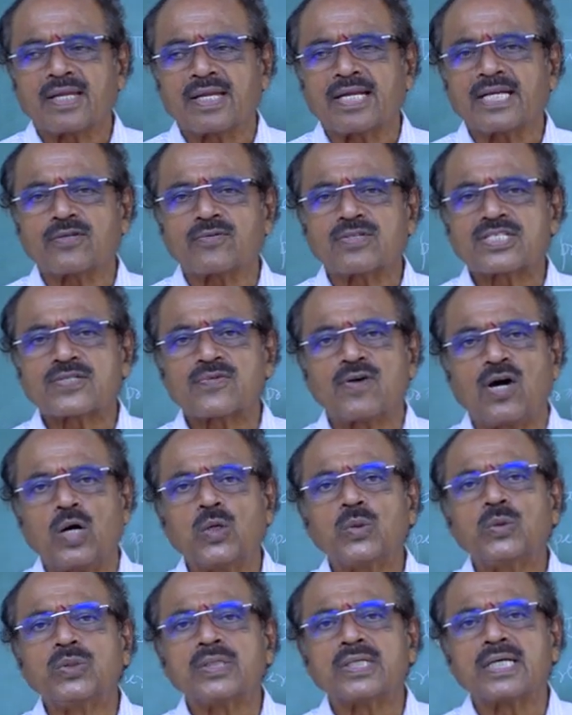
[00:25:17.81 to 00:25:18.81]
it was
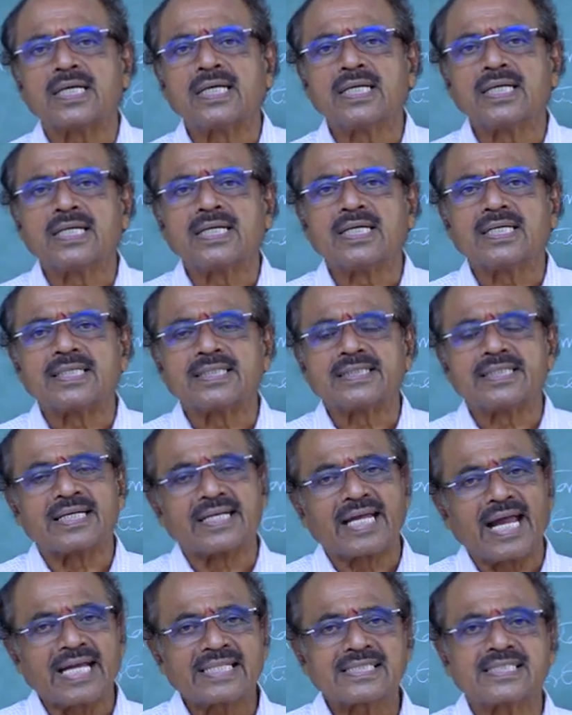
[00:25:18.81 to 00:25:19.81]
found the
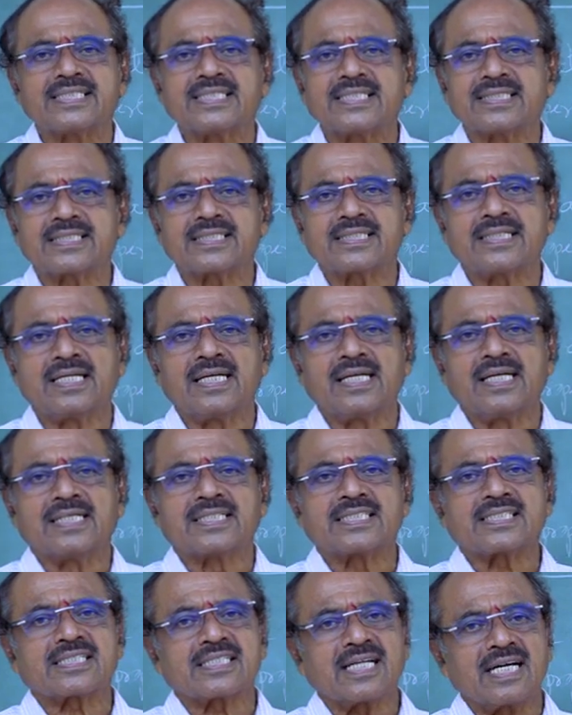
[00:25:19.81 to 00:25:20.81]
gases
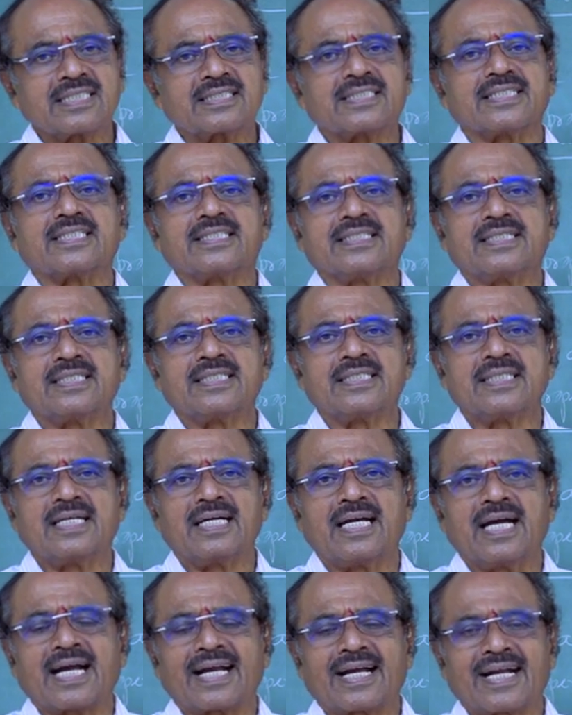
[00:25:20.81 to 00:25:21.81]
started
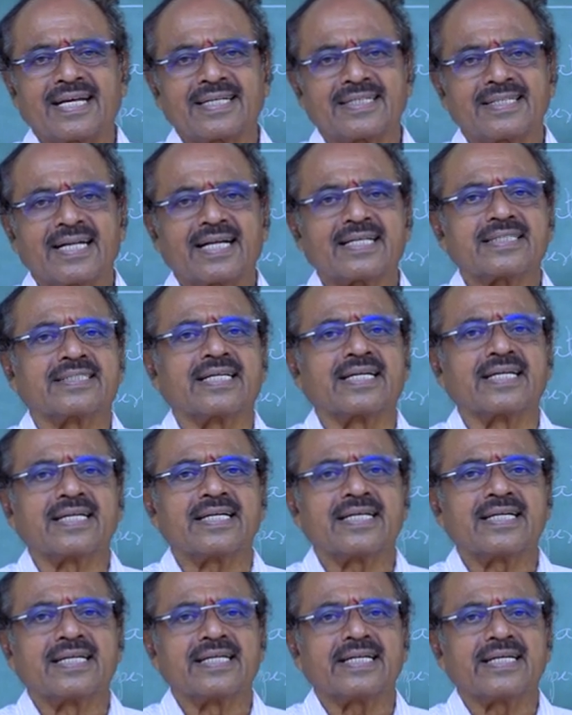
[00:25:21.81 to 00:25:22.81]
conducting
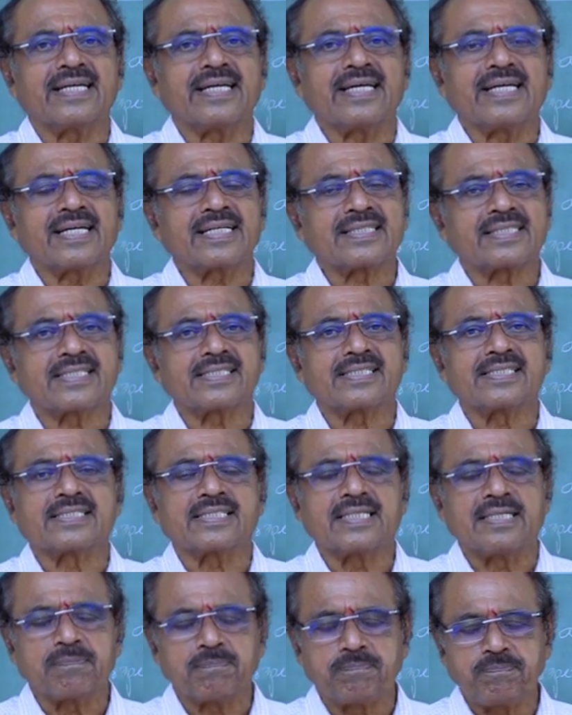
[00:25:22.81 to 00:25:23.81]

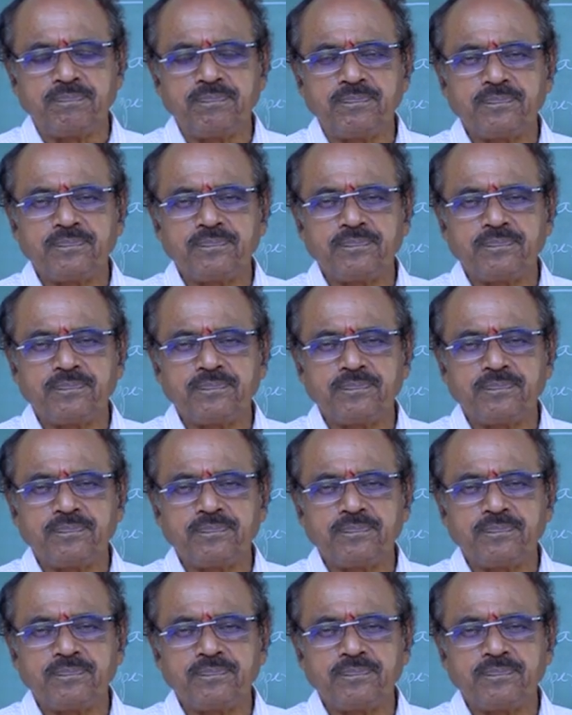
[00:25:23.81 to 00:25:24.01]
electricity